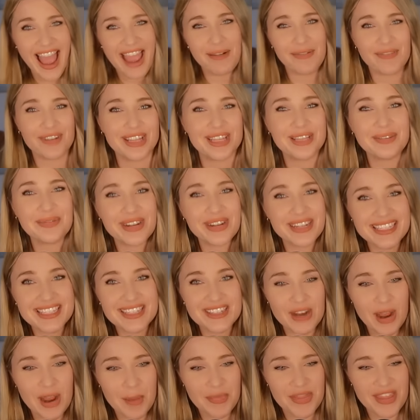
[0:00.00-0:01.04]
I really want to
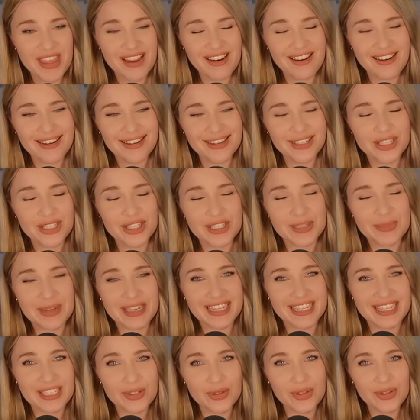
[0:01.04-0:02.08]
stop there just
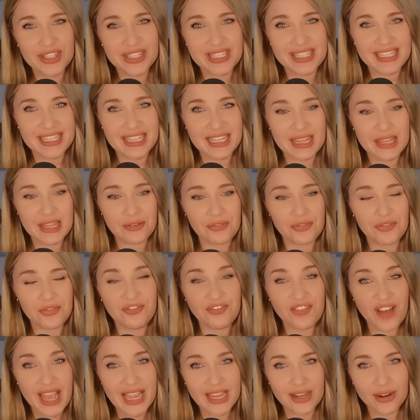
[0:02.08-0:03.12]
because you could see the
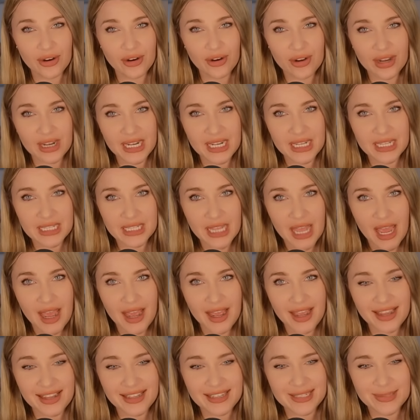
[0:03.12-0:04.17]
fire in his
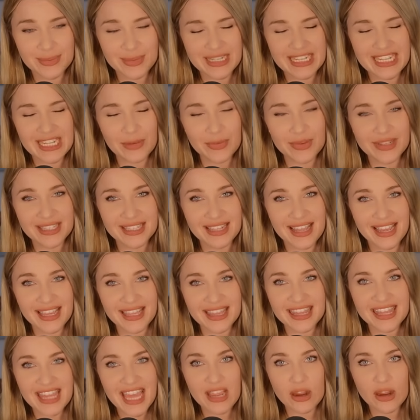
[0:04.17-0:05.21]
eyes when he was like,
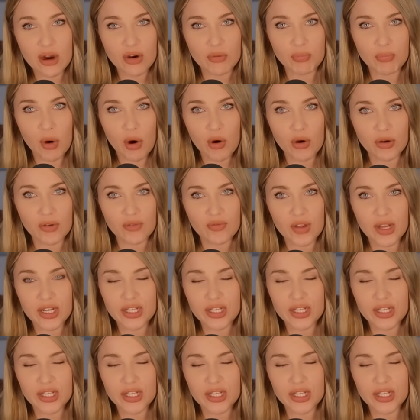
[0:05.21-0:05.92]
they are part of a